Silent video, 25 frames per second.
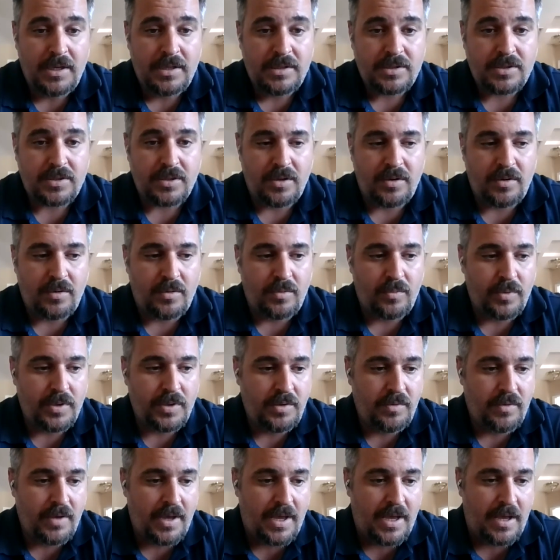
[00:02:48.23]
So when
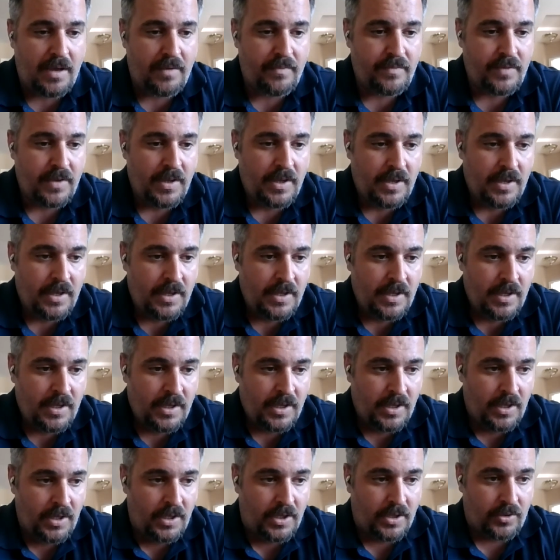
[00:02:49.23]
you have
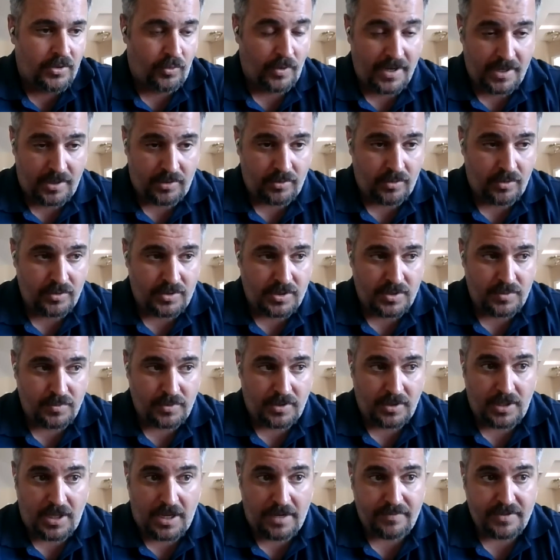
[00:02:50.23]
great coaches
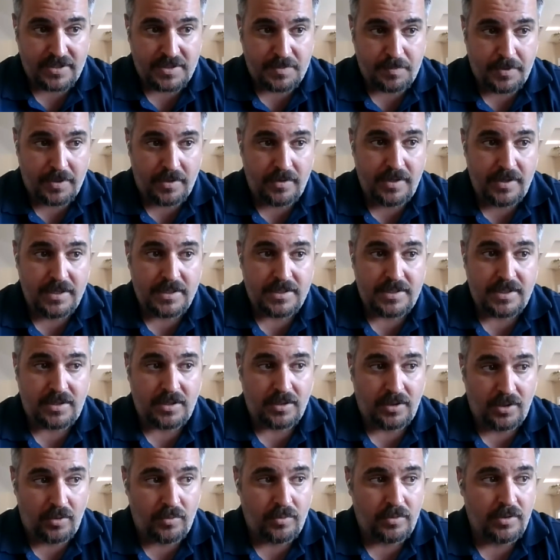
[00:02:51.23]
with a lot of experience at
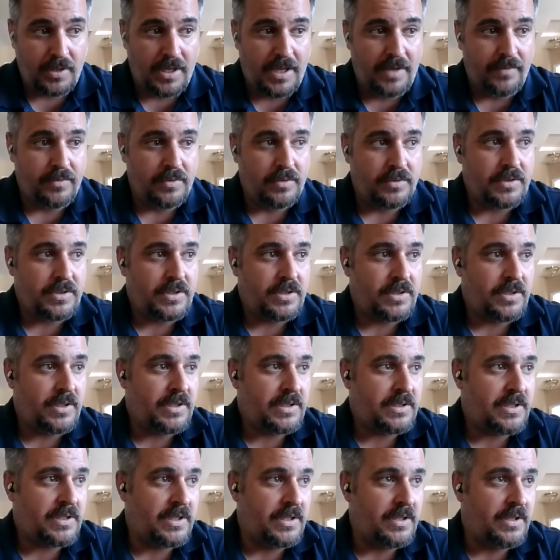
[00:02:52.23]
the lower levels,
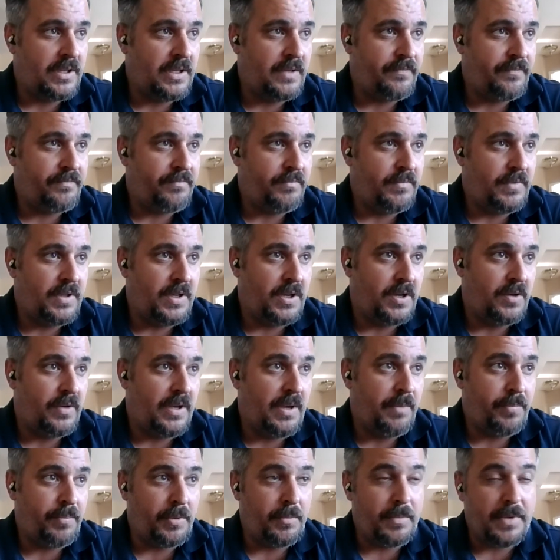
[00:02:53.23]
just to
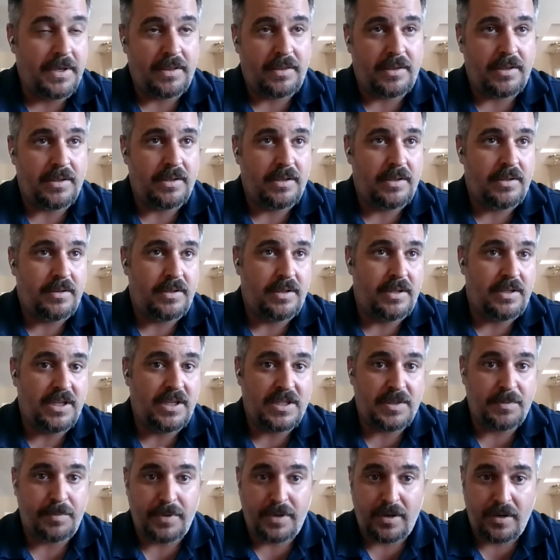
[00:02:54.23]
implement the
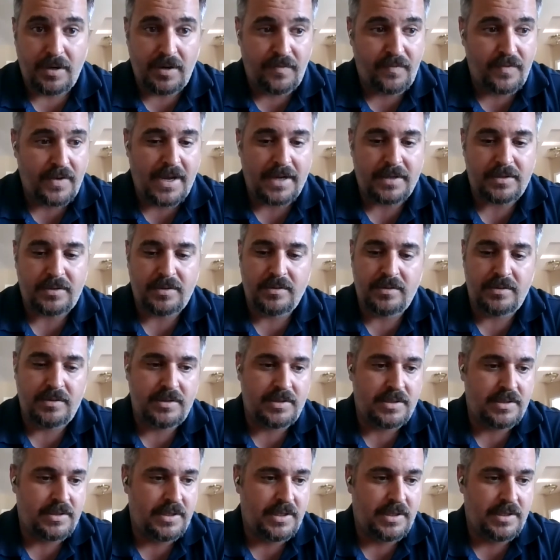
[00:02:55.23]
disciplinary
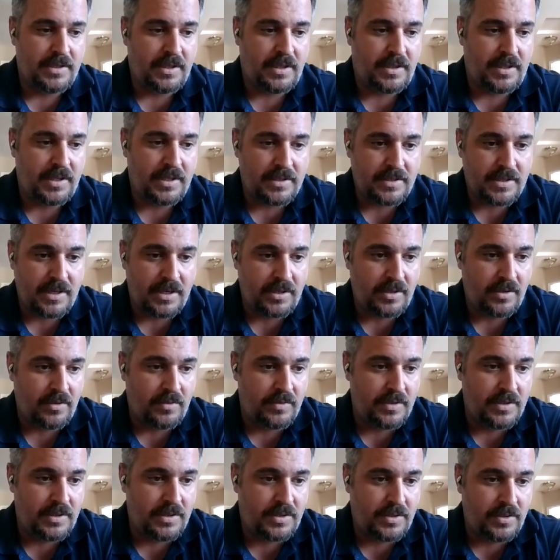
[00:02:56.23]
factors and the things that
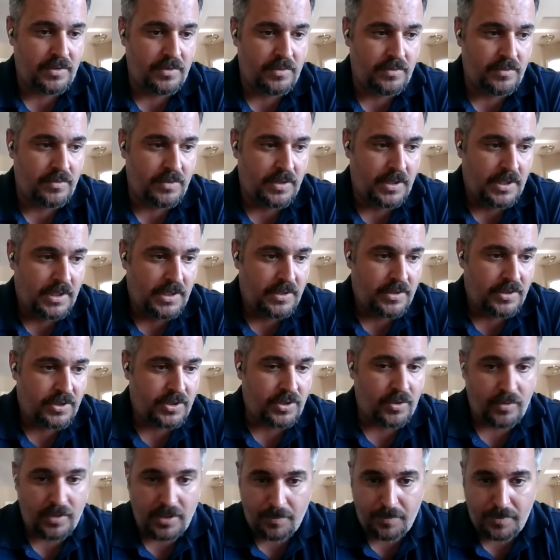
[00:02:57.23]
go into
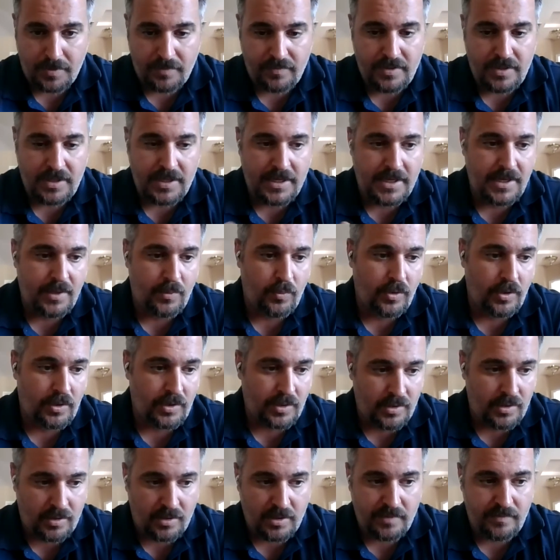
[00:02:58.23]
showing up every day,
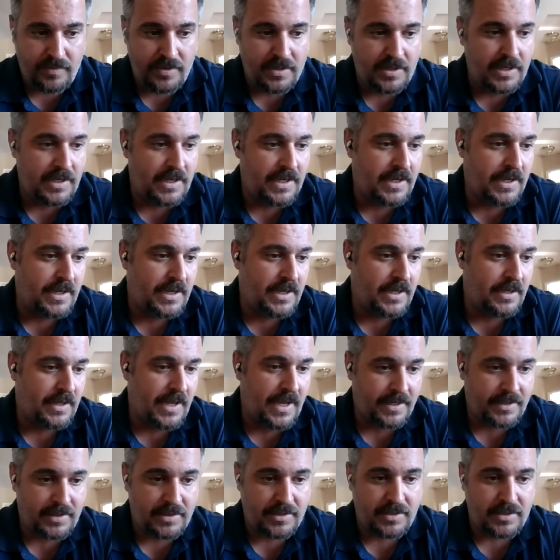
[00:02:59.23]
working hard every day.
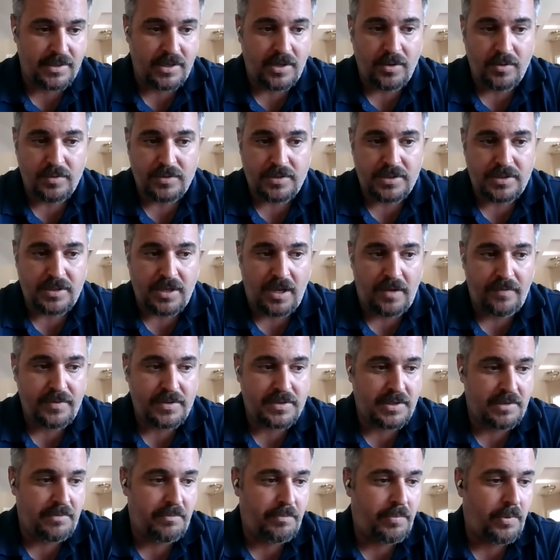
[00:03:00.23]
X's and O's is
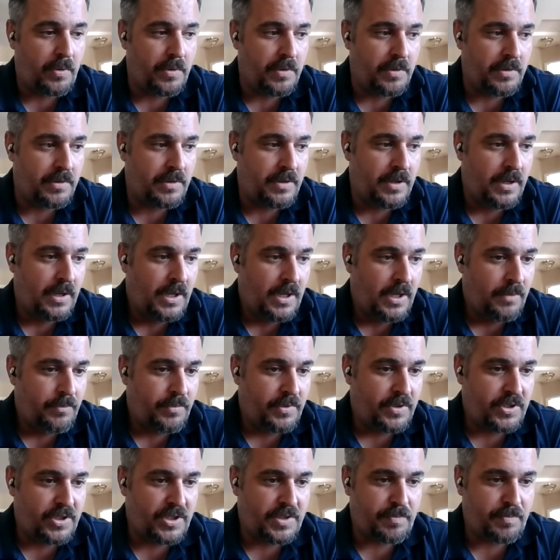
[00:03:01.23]
obviously important,
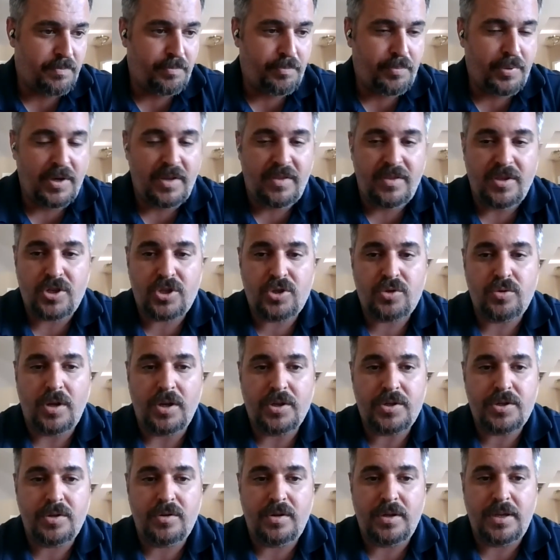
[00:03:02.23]
but just putting the
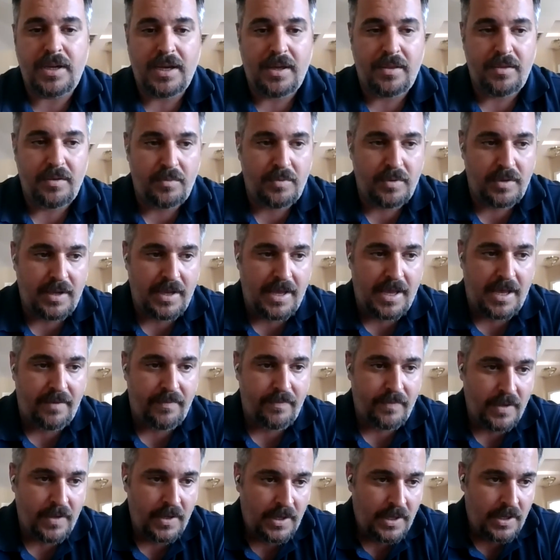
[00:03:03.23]
structure together where they
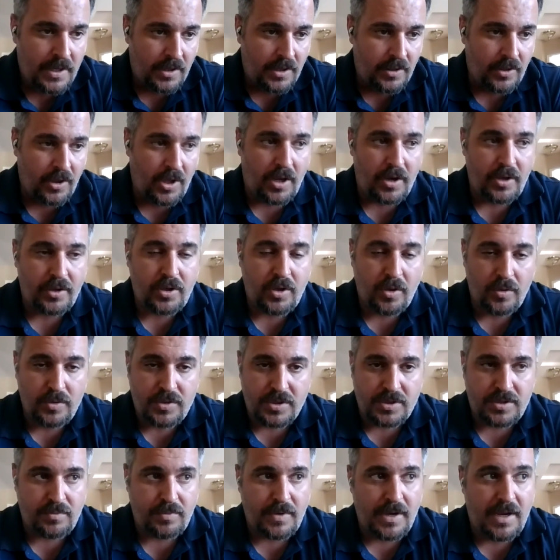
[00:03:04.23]
have a lot of
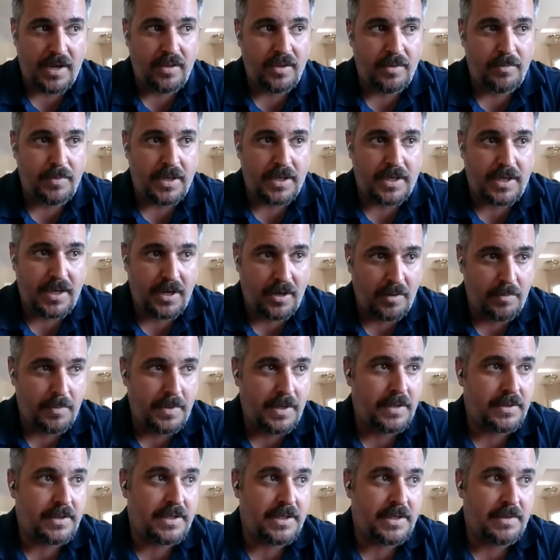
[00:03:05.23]
coaches around them that care
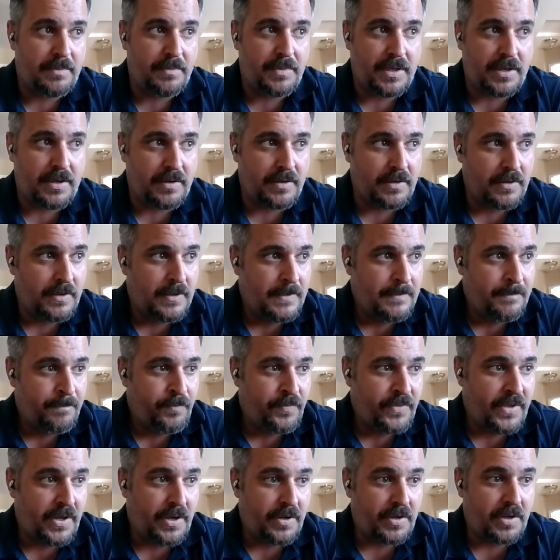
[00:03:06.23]
about them, that are
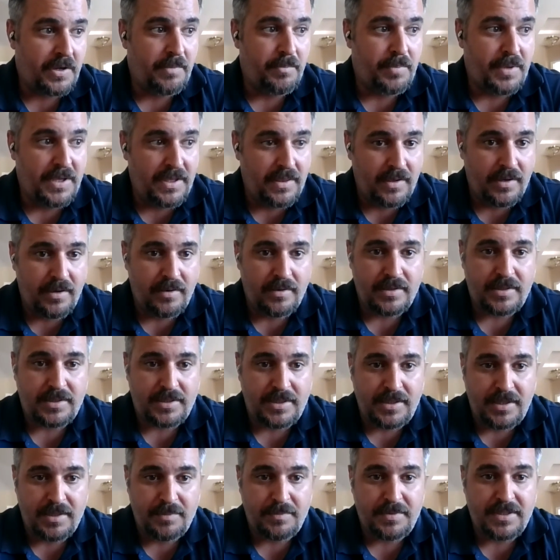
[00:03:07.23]
going to be there to
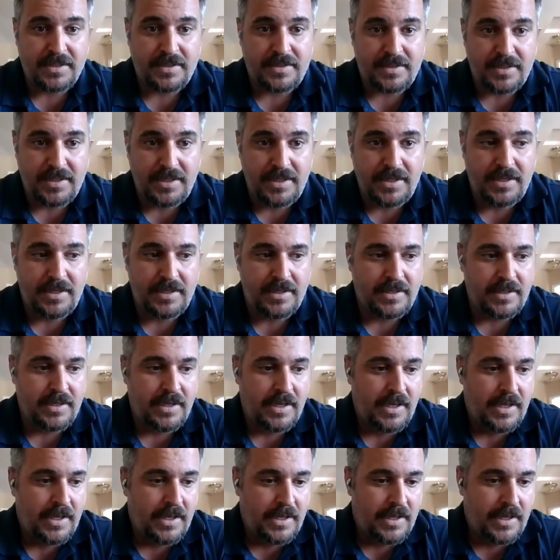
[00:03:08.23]
see them succeed
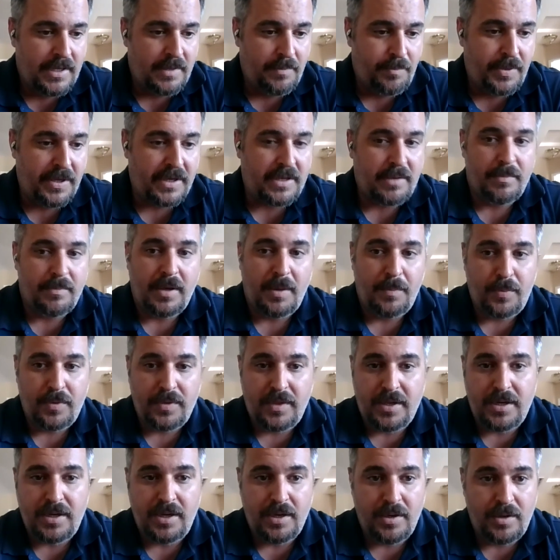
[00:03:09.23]
and pick them up when
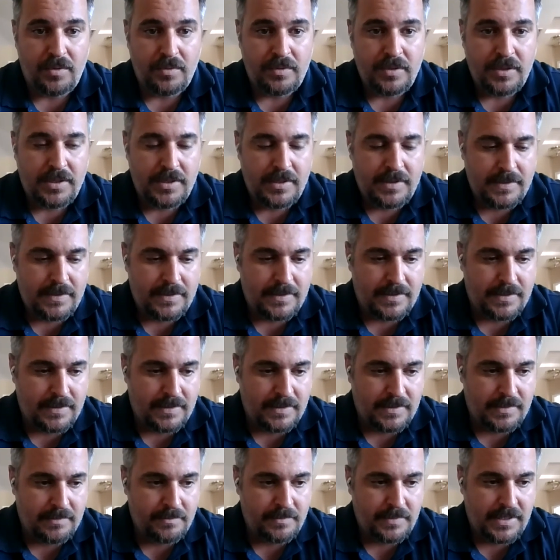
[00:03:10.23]
they don't.
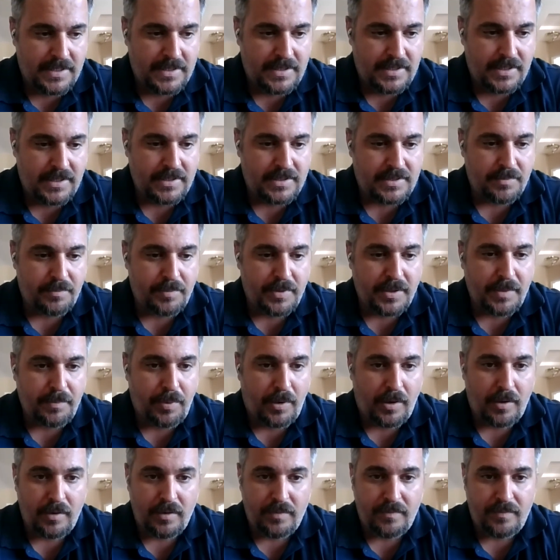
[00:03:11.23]
I think it's a big
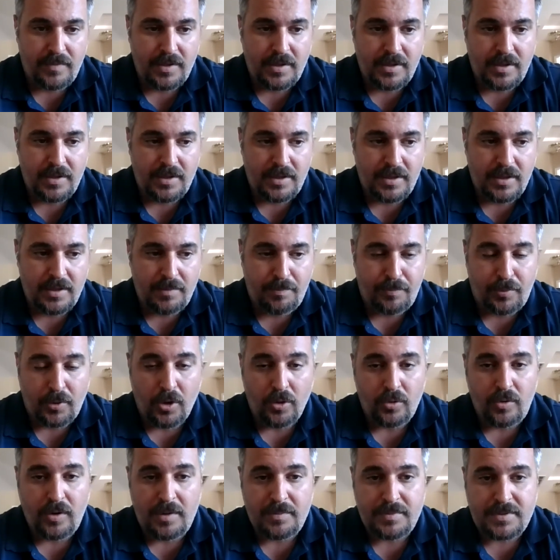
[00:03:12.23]
part of the
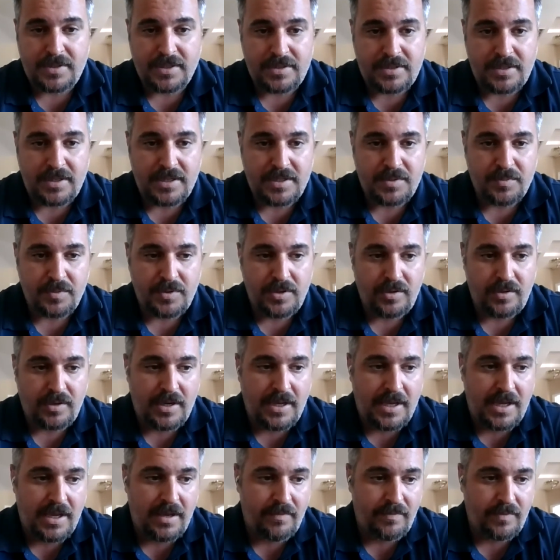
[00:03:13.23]
program success when you can
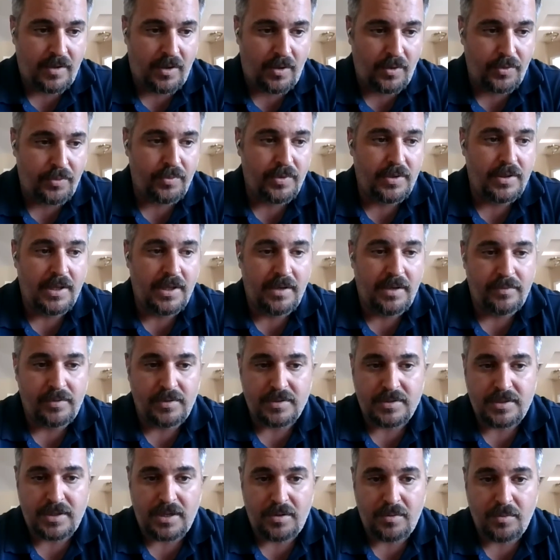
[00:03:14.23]
have all three
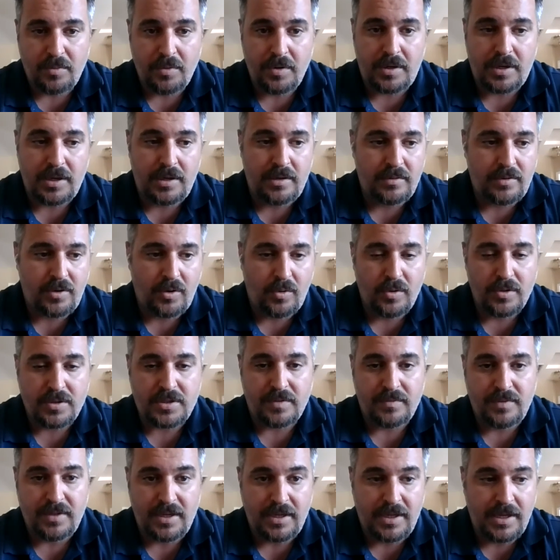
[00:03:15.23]
levels that are working
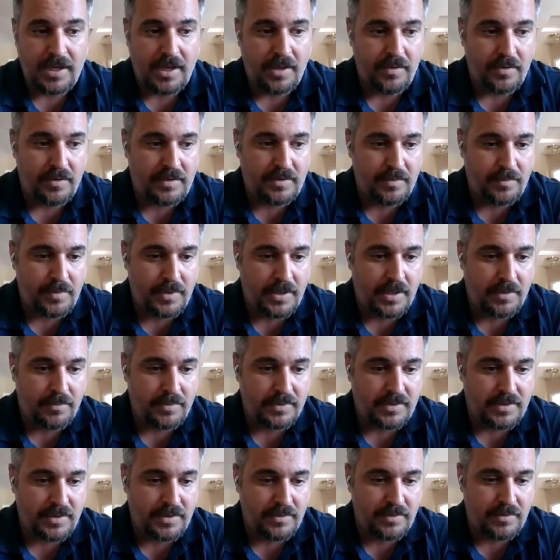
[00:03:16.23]
cohesively together to be
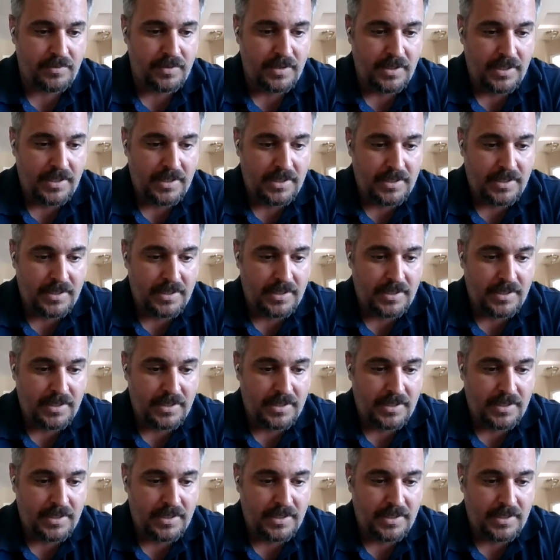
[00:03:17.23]
able to